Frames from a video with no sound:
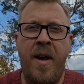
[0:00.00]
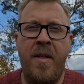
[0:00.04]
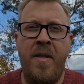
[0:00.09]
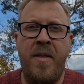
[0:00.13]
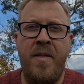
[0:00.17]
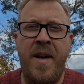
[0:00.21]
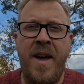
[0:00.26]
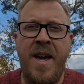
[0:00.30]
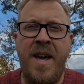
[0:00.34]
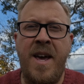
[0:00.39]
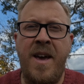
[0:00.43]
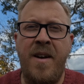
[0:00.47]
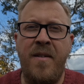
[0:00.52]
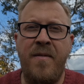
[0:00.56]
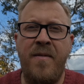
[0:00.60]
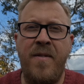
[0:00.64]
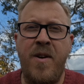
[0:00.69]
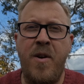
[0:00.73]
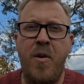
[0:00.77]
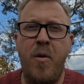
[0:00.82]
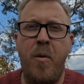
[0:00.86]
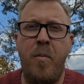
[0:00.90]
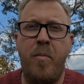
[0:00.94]
thank you
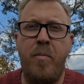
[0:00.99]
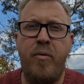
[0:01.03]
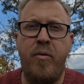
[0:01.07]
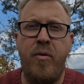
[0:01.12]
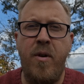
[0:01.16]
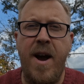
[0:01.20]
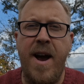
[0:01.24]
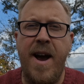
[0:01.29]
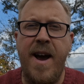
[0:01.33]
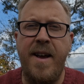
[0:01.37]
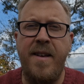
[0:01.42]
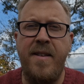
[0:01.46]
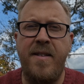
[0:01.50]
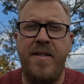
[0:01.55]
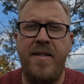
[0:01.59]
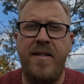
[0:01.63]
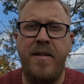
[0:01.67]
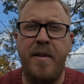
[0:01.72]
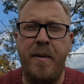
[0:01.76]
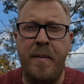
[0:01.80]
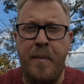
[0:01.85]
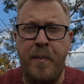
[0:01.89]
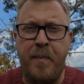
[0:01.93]
for your
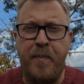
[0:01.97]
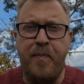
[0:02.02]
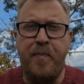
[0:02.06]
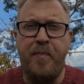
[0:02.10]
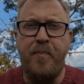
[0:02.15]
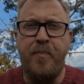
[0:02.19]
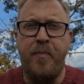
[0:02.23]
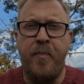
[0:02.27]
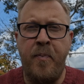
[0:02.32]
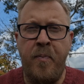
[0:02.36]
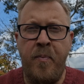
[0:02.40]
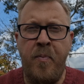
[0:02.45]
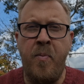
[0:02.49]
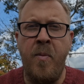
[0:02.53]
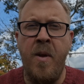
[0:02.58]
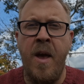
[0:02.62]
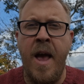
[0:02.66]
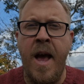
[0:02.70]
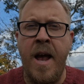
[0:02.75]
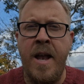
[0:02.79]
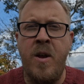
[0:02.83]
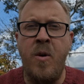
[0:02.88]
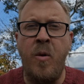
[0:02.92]
prayers
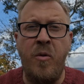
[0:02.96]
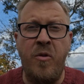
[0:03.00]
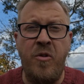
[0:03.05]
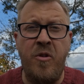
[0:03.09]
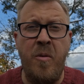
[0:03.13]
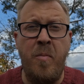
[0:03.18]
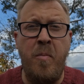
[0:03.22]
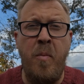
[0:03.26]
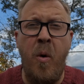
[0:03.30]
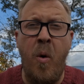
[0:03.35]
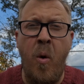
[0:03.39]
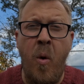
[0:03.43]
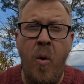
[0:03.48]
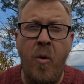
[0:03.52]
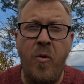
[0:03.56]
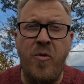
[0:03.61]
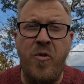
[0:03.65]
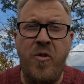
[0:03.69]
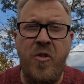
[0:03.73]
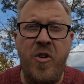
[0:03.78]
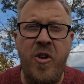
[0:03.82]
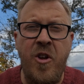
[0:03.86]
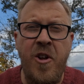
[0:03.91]
and your
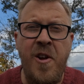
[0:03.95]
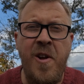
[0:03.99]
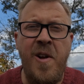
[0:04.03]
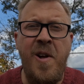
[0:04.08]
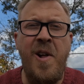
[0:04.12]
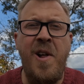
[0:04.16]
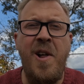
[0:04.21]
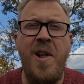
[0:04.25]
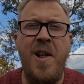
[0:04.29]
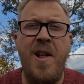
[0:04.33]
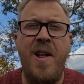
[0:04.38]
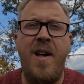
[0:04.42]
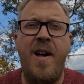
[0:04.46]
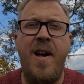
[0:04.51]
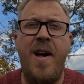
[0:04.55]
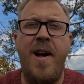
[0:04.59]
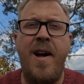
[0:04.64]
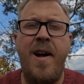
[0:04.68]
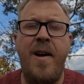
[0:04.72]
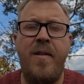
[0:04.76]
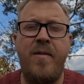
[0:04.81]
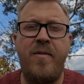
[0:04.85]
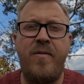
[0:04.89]
support
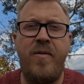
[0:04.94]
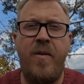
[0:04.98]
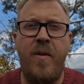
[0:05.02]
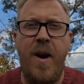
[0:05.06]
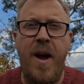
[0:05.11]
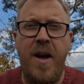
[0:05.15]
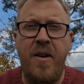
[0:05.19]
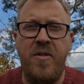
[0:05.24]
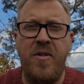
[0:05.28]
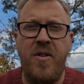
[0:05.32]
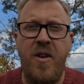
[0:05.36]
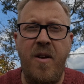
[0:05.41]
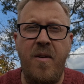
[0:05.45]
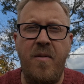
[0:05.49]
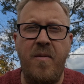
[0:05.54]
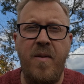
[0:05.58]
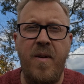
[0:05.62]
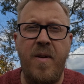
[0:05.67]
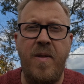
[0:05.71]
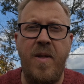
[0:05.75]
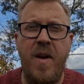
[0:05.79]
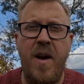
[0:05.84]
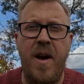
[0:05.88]
for us
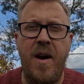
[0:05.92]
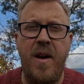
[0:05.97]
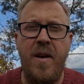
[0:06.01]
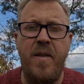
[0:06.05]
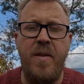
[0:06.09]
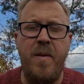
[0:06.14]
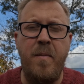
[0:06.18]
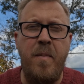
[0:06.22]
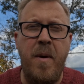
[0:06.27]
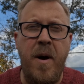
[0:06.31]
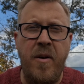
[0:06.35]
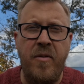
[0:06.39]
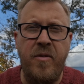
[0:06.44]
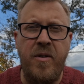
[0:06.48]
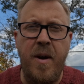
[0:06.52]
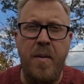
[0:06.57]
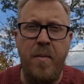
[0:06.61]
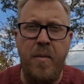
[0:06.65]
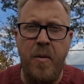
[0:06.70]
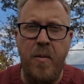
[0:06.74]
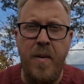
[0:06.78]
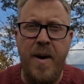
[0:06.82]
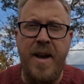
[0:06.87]
over the past
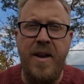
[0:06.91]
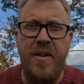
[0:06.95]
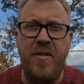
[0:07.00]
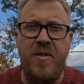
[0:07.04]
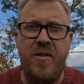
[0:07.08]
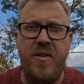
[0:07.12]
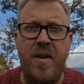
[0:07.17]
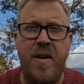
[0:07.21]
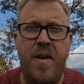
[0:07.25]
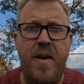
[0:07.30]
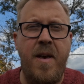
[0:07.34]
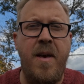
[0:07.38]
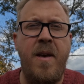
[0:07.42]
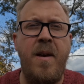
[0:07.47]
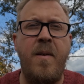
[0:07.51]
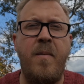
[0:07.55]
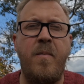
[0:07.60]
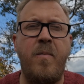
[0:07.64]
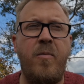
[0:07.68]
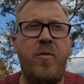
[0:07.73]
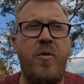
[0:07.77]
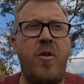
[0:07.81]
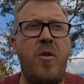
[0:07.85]
couple of weeks.
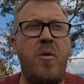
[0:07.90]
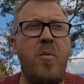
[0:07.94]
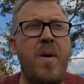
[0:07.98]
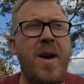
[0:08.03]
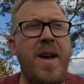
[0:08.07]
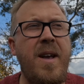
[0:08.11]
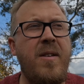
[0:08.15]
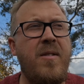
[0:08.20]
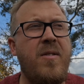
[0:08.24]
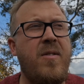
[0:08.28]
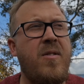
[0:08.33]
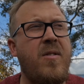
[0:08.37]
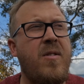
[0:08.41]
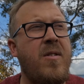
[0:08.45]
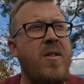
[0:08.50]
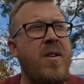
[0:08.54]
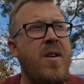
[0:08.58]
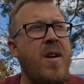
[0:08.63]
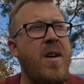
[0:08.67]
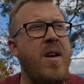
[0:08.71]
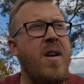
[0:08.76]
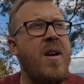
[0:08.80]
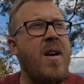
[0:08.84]
2 weeks
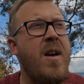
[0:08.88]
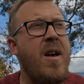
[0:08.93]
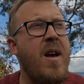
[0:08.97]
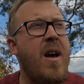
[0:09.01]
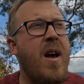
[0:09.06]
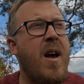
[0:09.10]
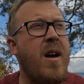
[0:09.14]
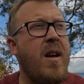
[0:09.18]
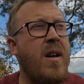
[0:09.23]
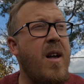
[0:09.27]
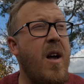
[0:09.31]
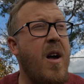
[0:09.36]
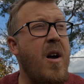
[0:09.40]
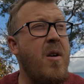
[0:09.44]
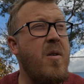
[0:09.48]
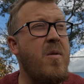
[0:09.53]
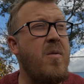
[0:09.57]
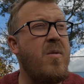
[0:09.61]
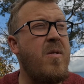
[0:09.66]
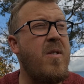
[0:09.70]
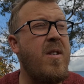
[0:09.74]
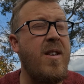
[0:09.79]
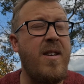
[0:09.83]
ago